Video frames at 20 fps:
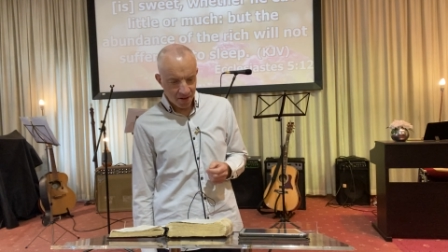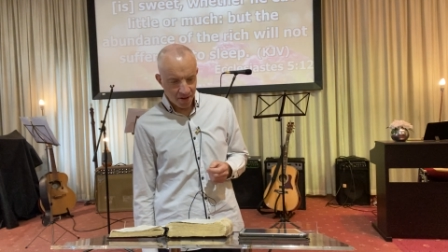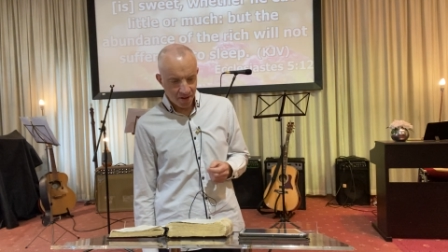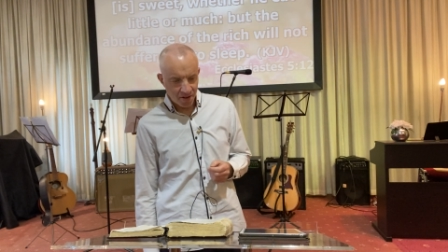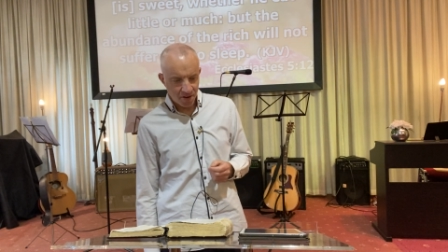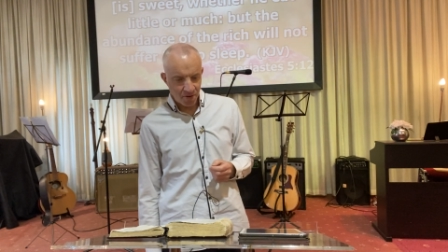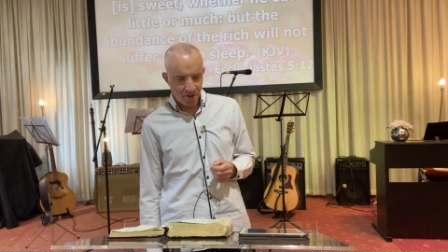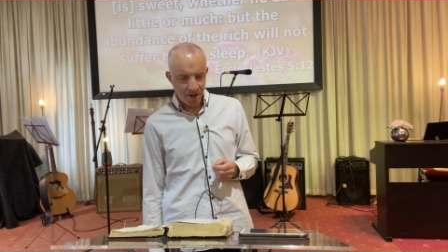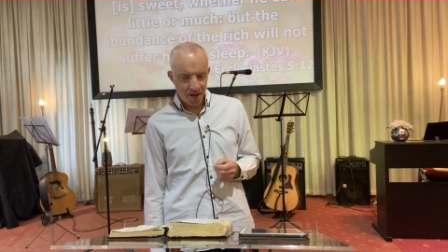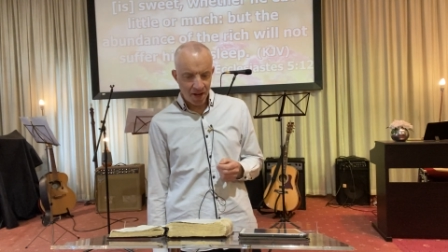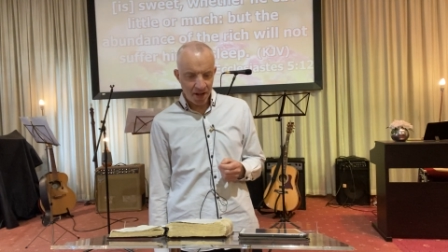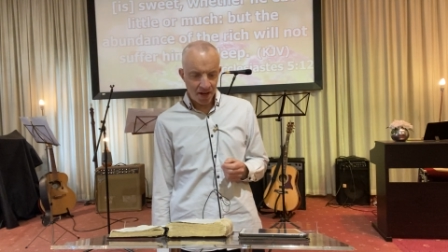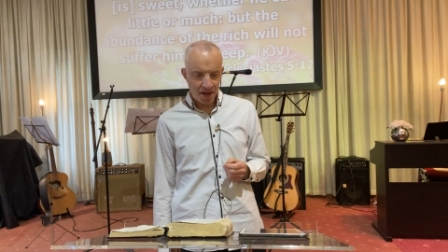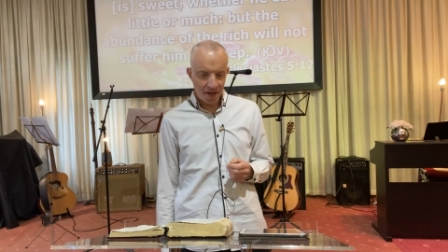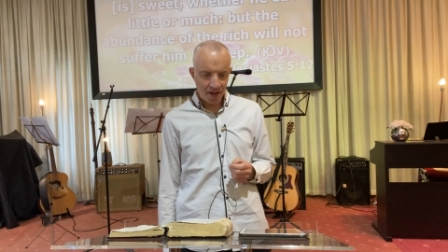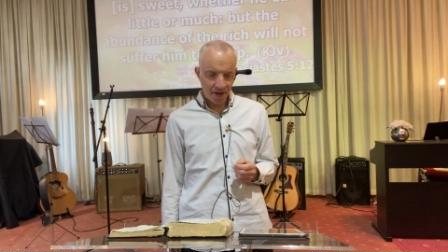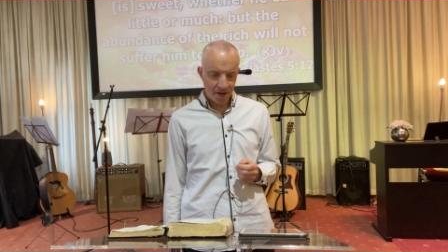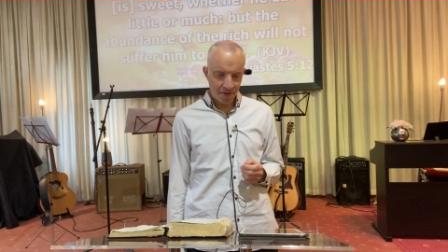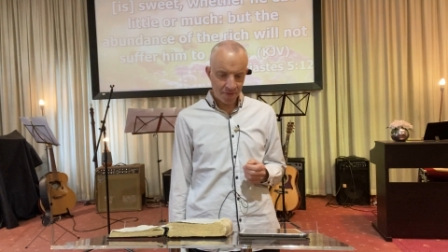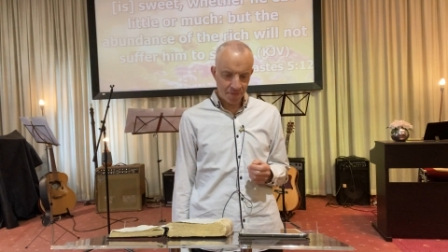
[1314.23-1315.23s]
You know, he
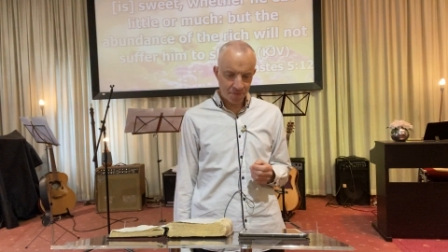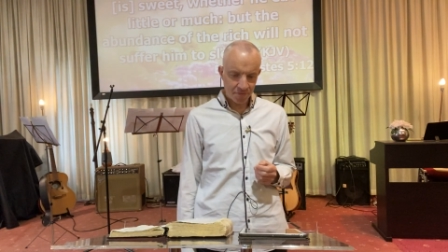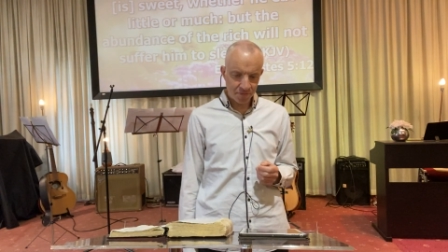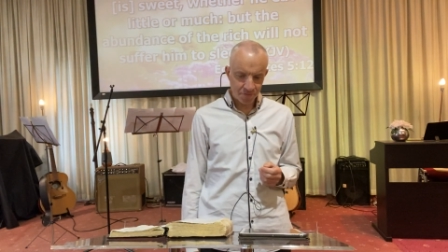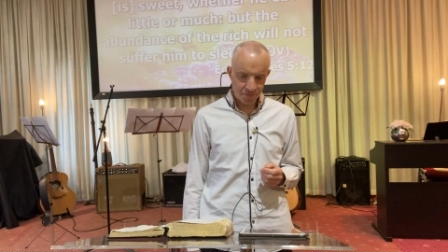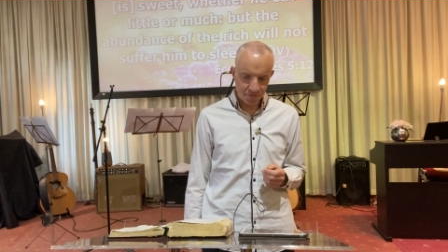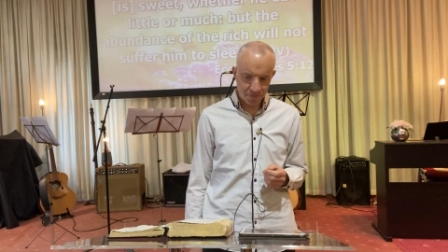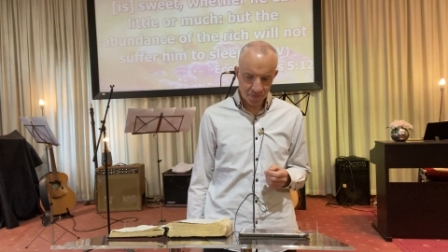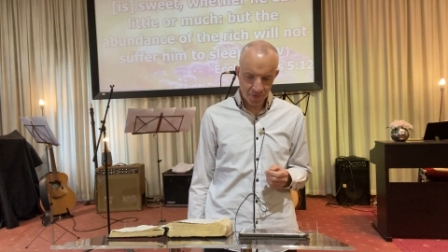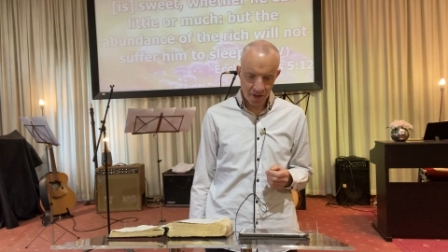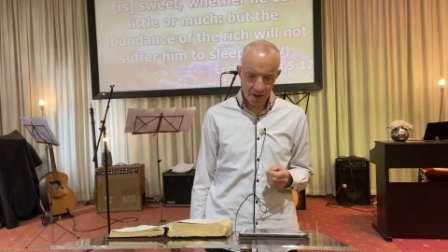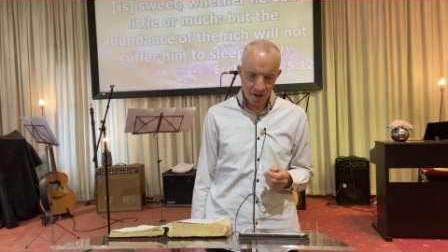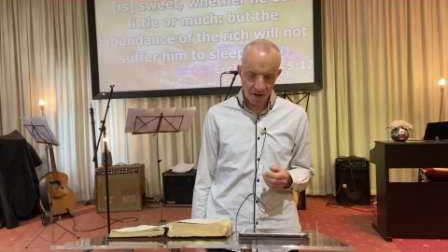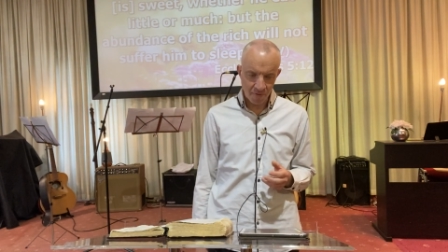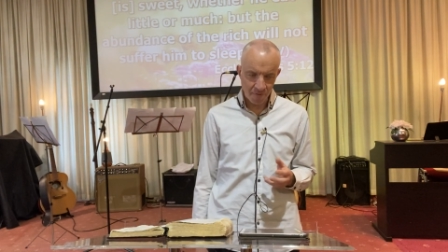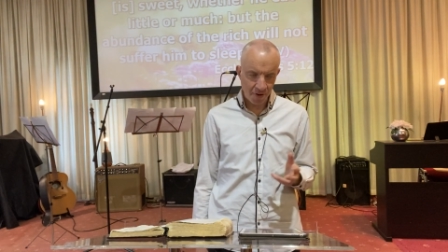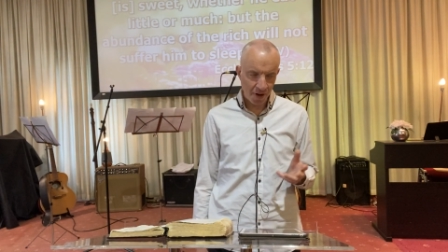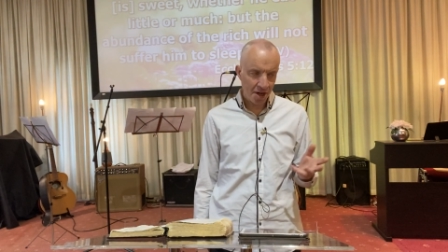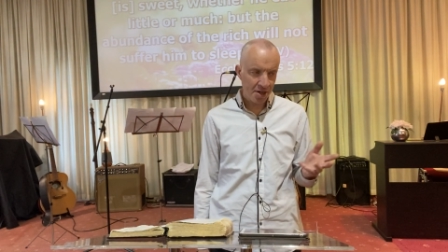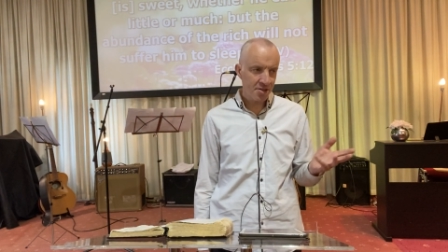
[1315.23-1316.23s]
uh, he had
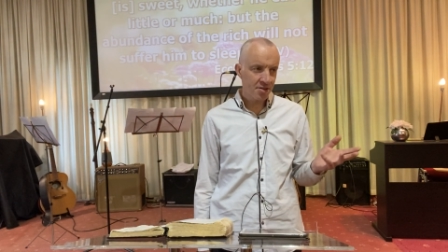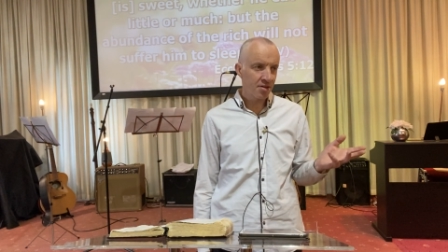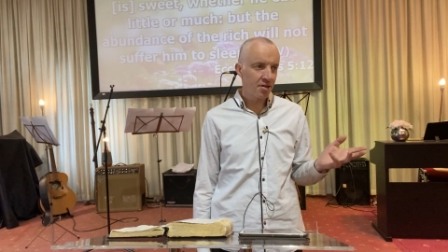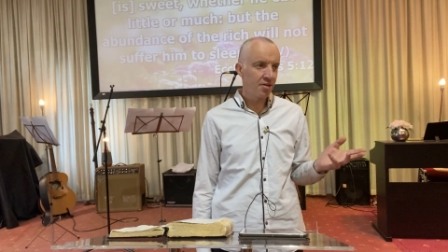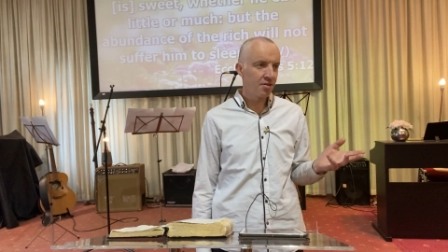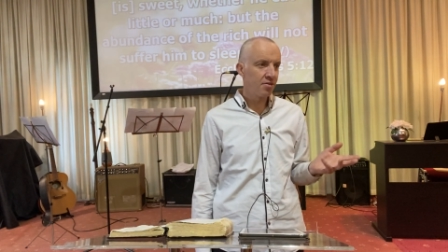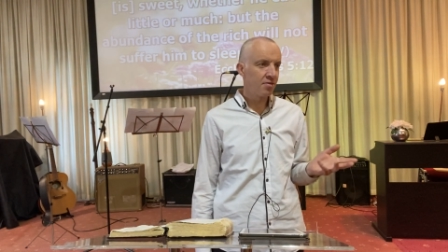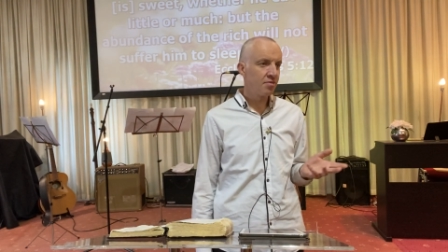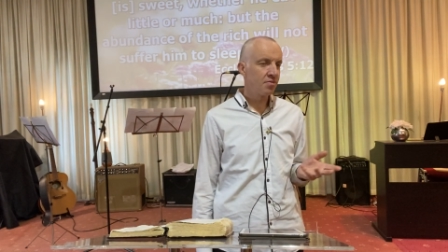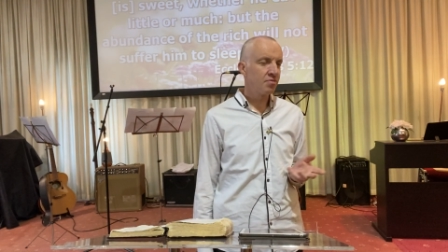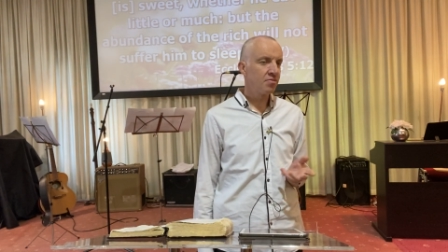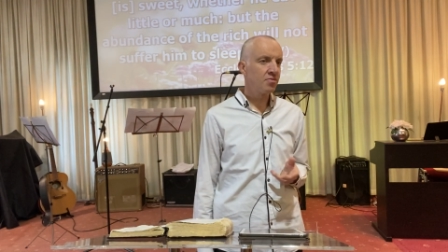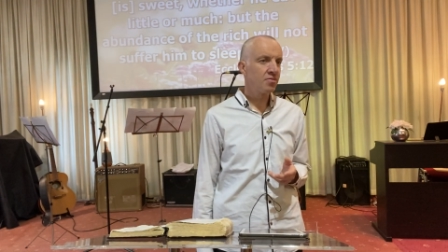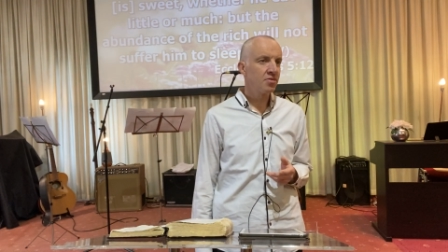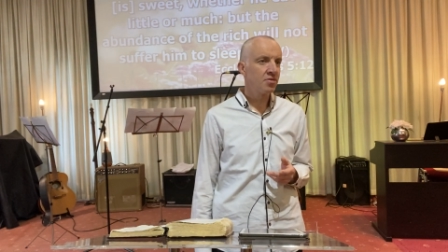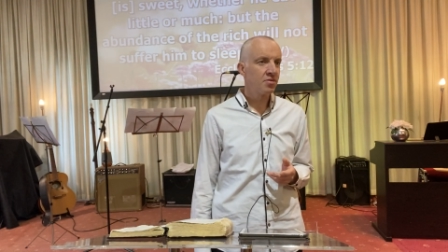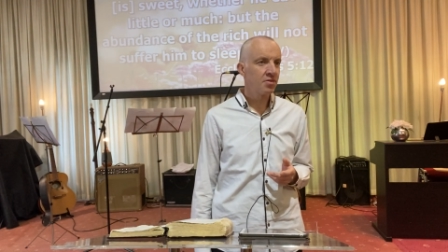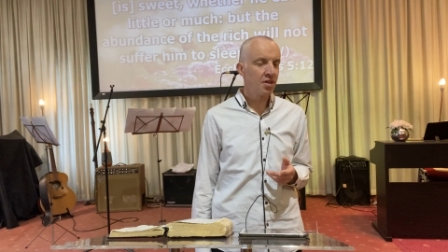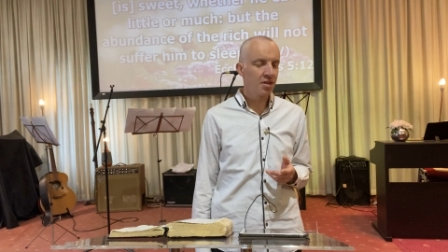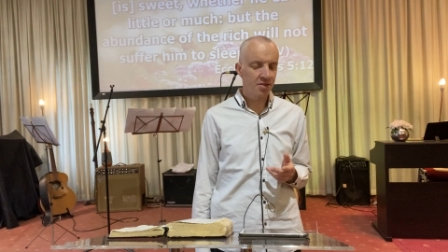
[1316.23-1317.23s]
invested in,
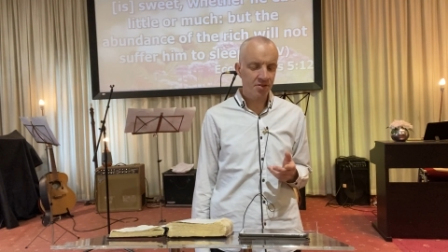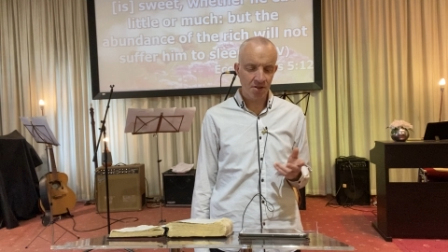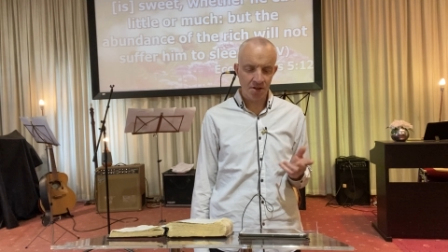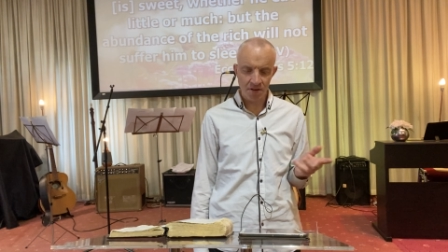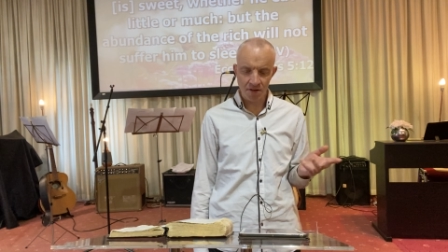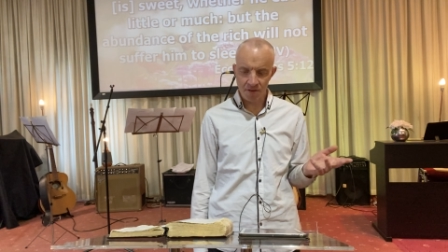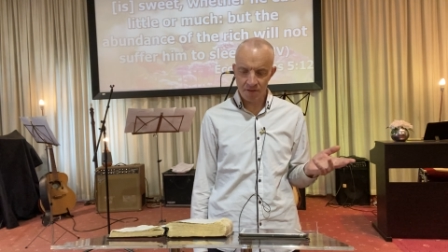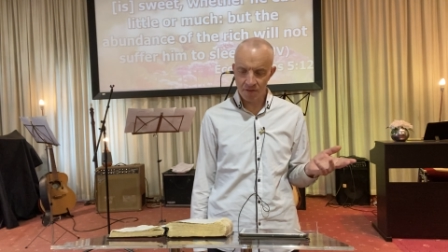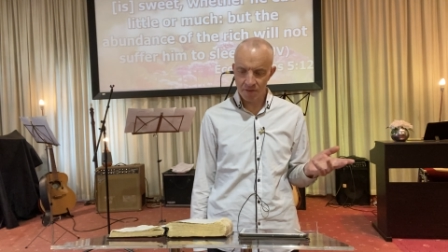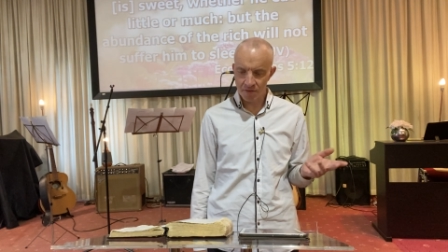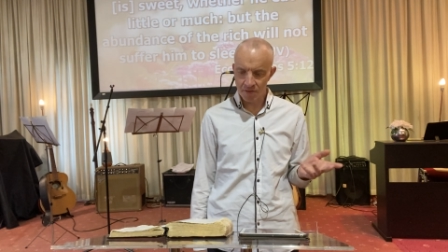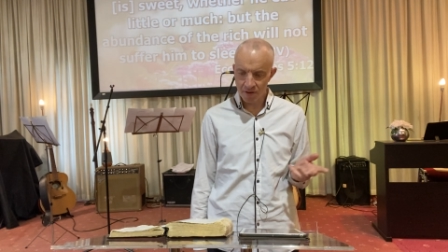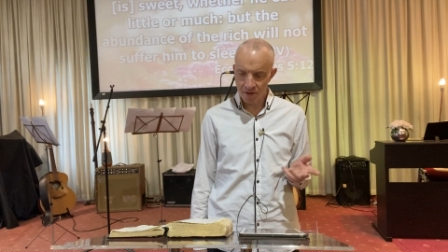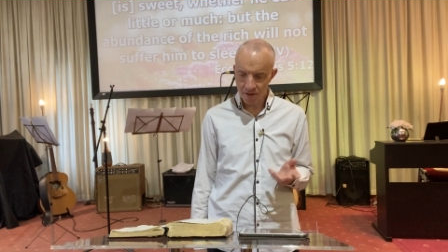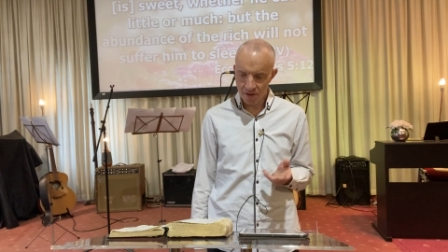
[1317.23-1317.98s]
in certain